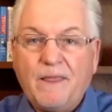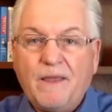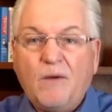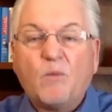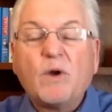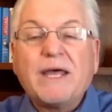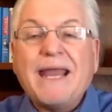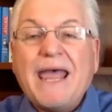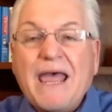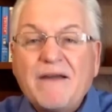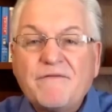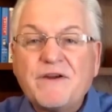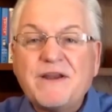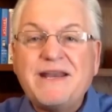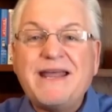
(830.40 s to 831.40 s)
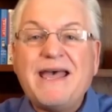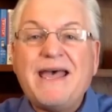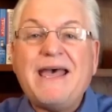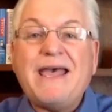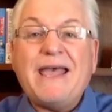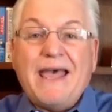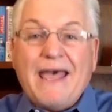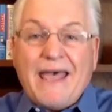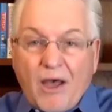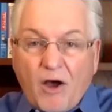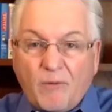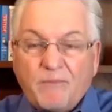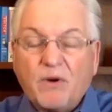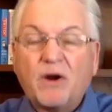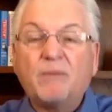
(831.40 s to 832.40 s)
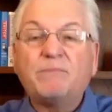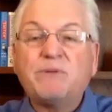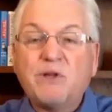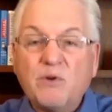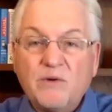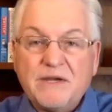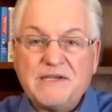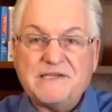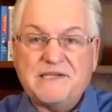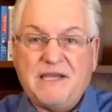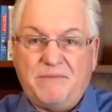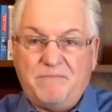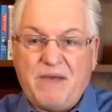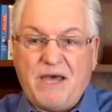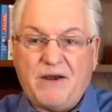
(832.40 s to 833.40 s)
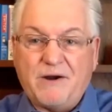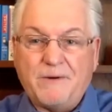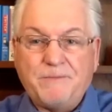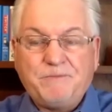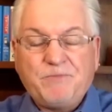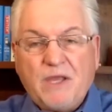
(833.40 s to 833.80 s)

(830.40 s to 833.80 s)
We're going to every day help our employees get better.